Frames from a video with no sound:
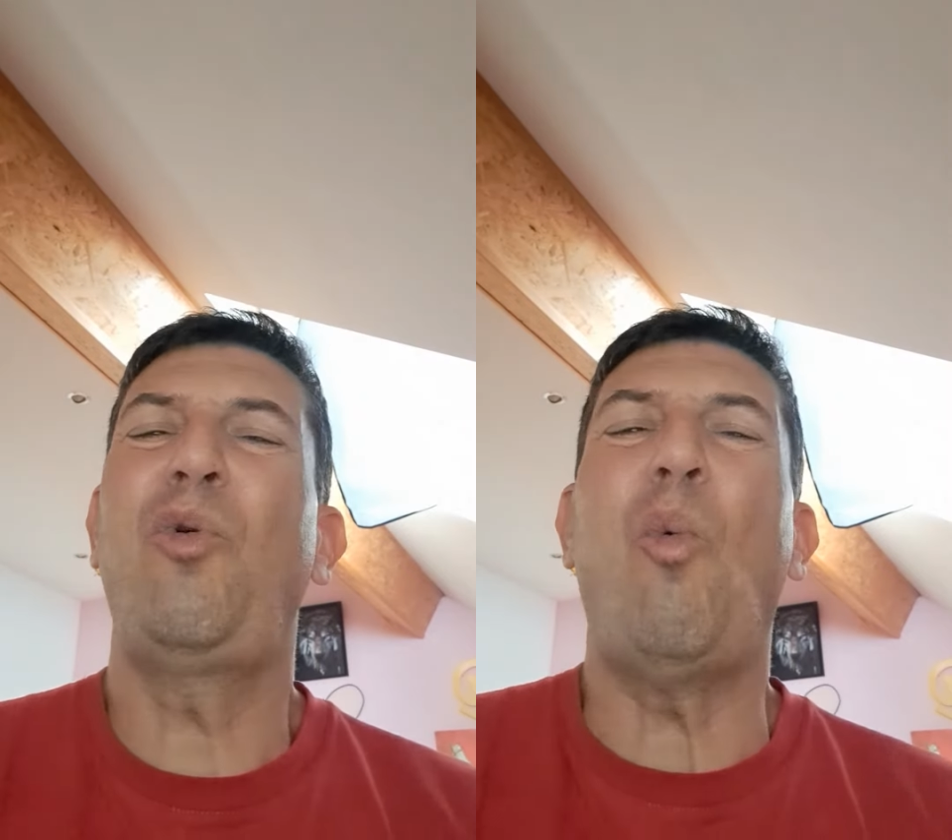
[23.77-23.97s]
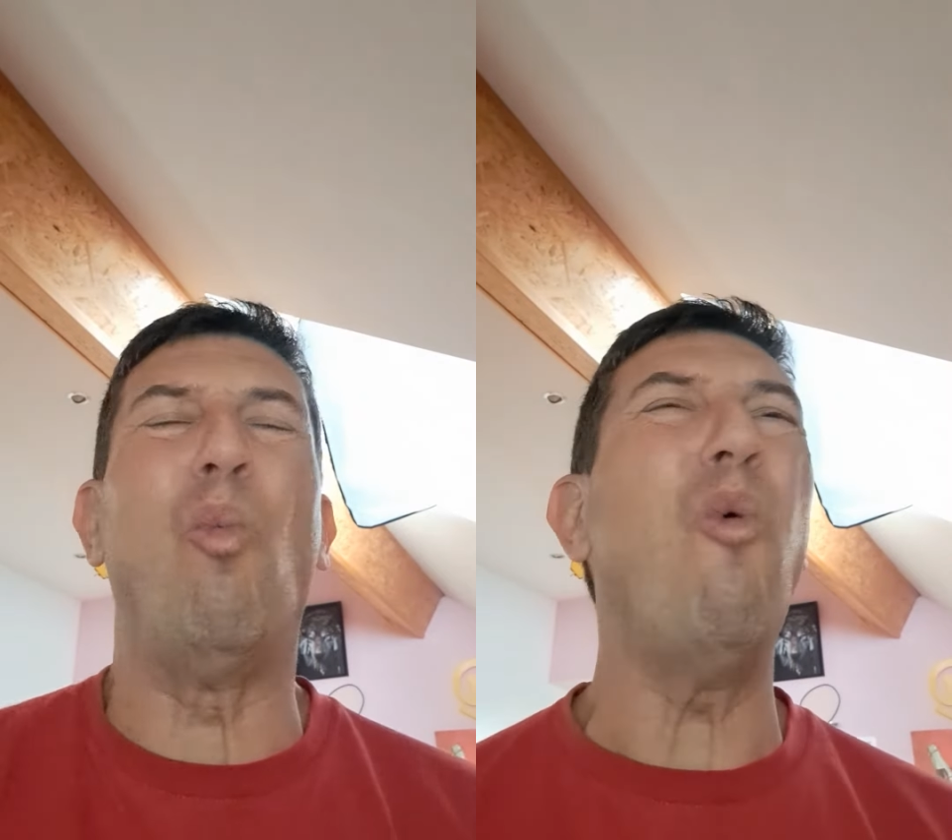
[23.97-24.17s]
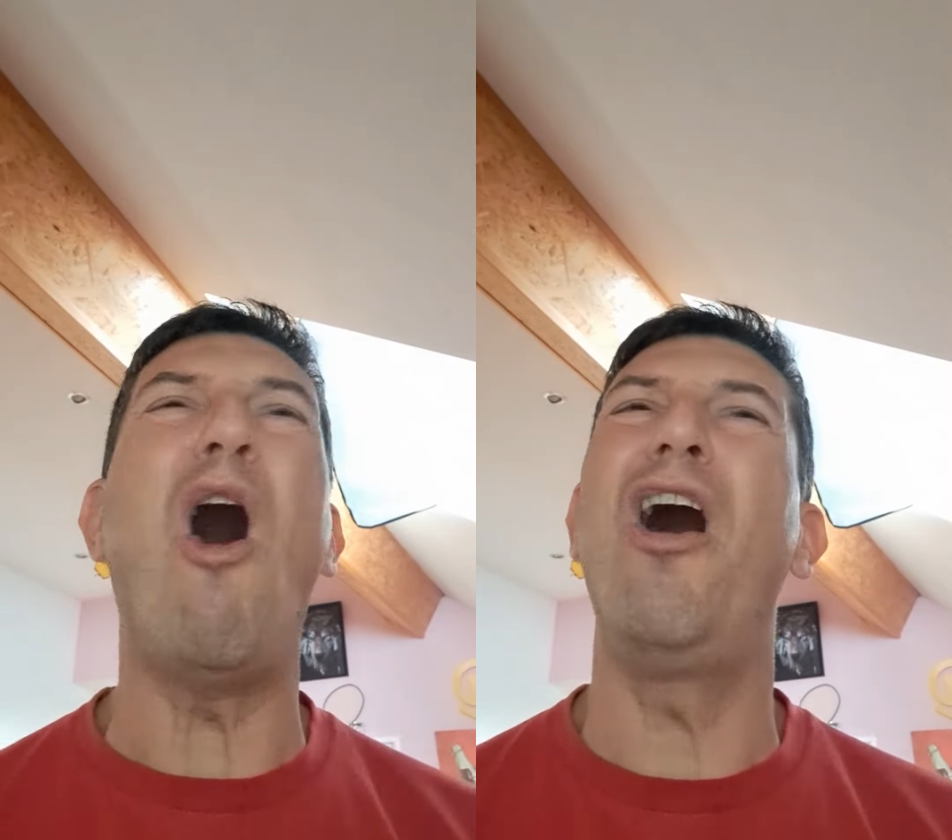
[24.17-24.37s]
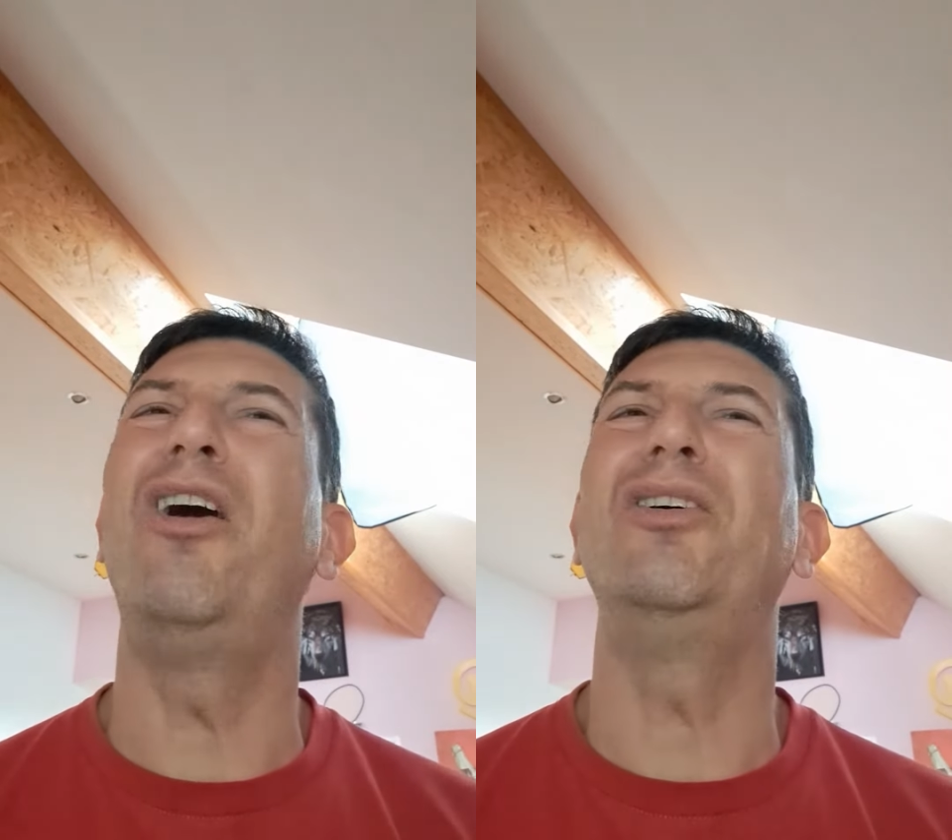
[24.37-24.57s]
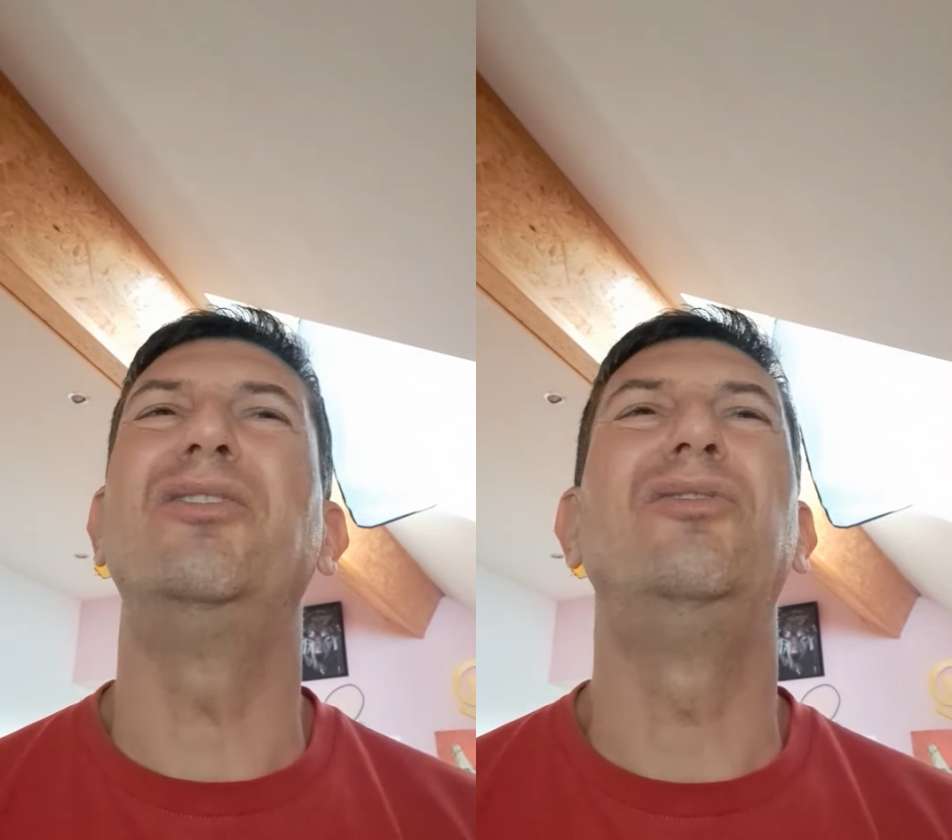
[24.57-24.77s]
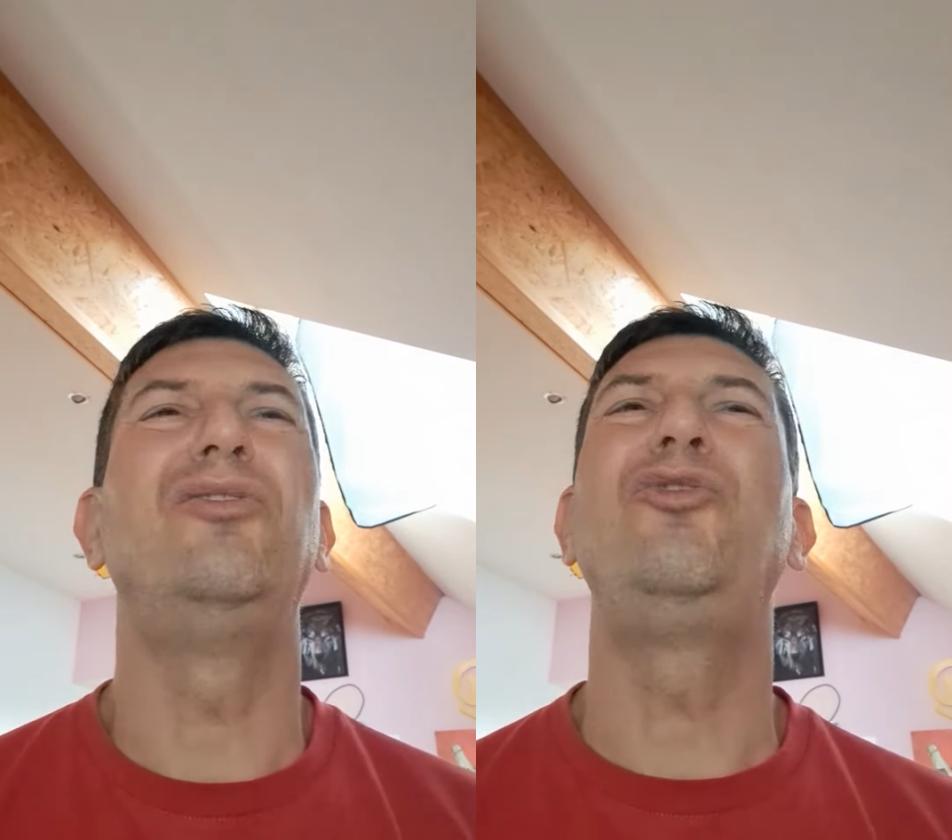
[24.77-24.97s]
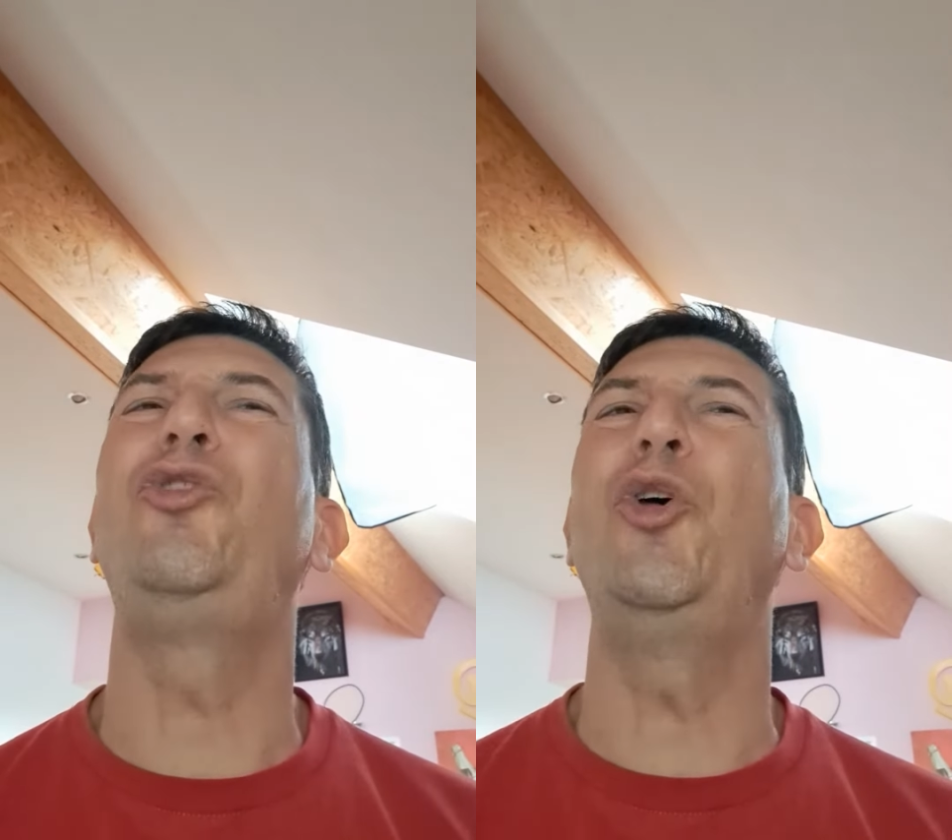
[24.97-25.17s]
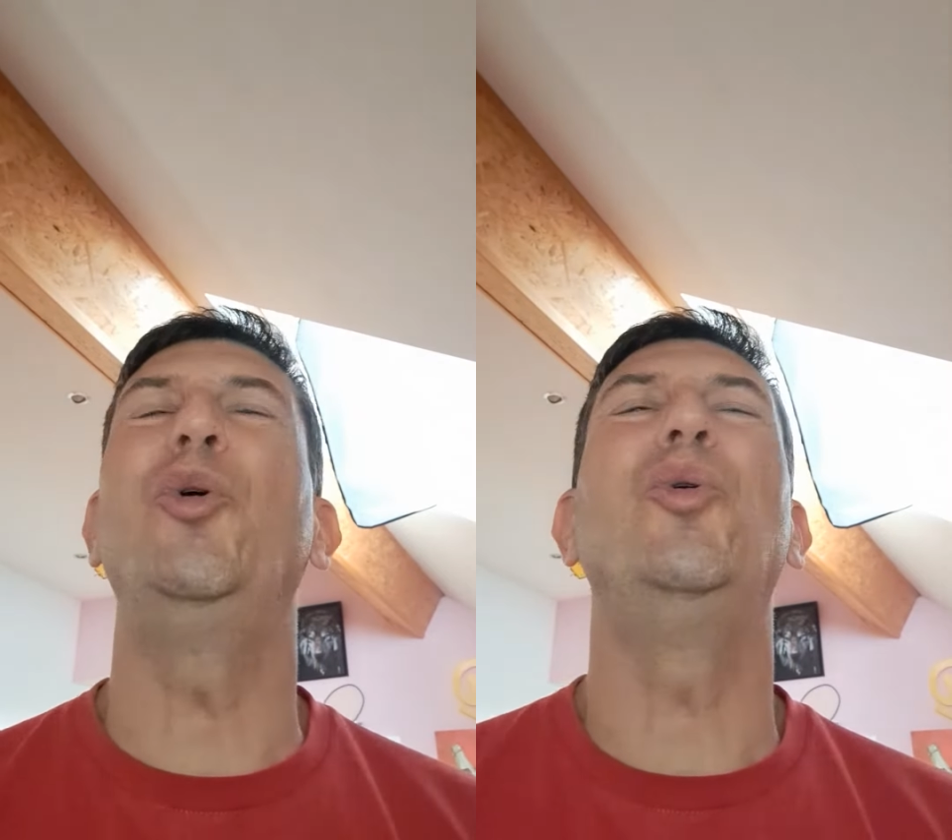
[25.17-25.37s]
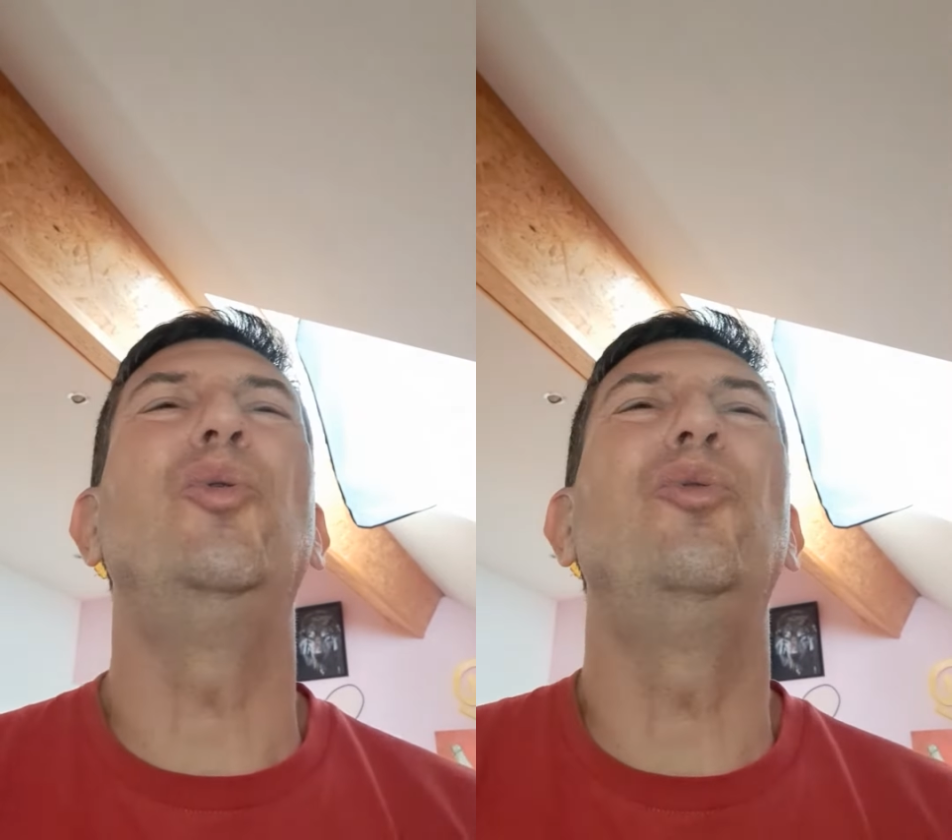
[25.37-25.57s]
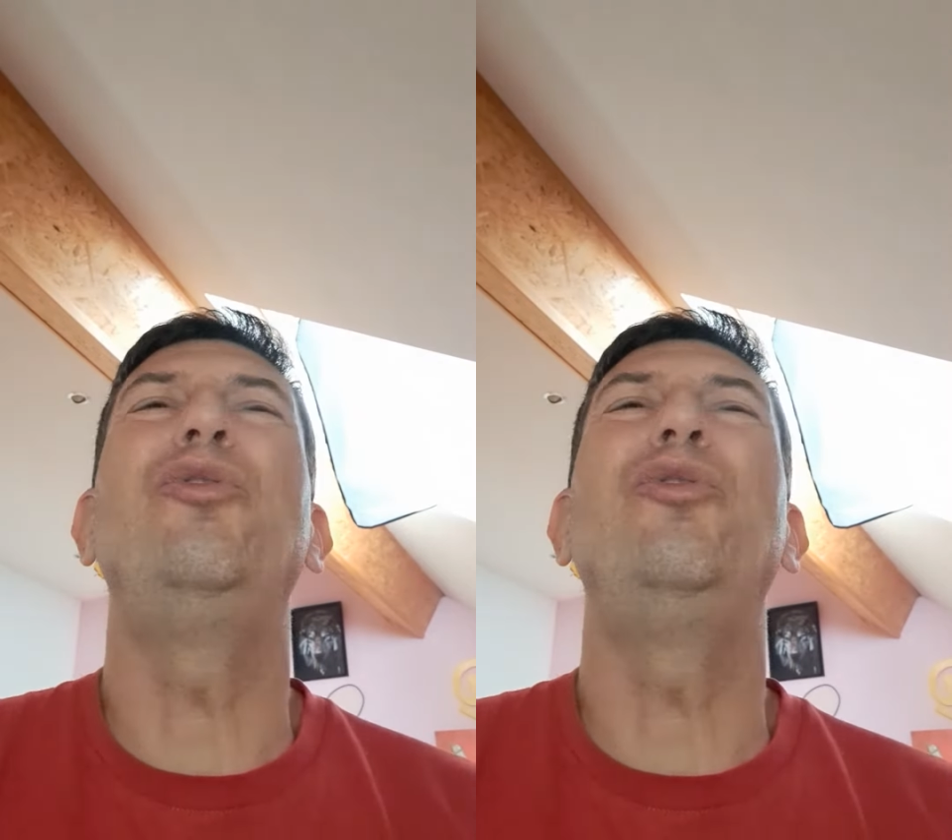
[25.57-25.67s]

One, two,